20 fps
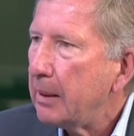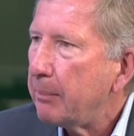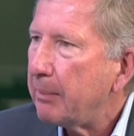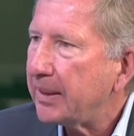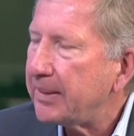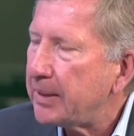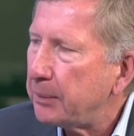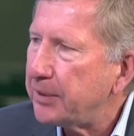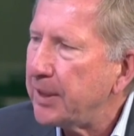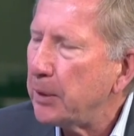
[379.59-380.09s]

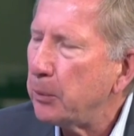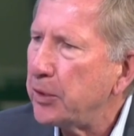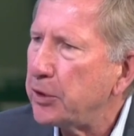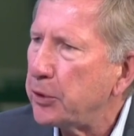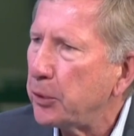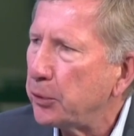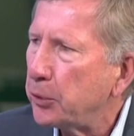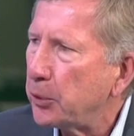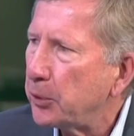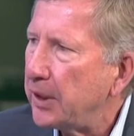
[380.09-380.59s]
But something
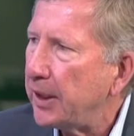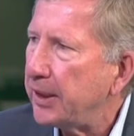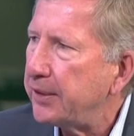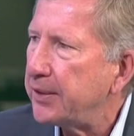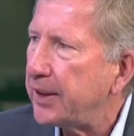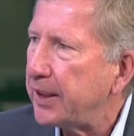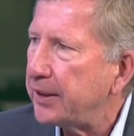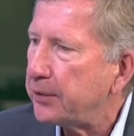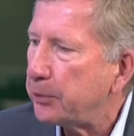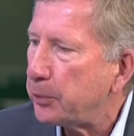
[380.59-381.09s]
which also
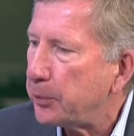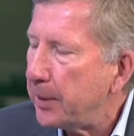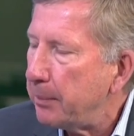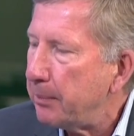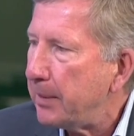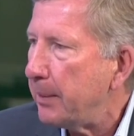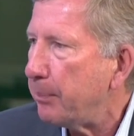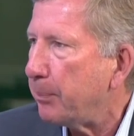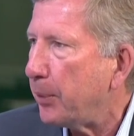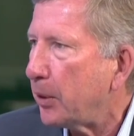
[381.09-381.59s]
is
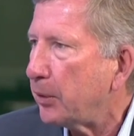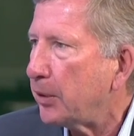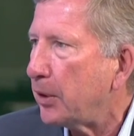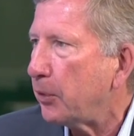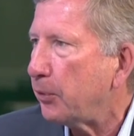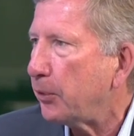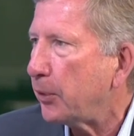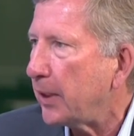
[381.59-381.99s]
extremely important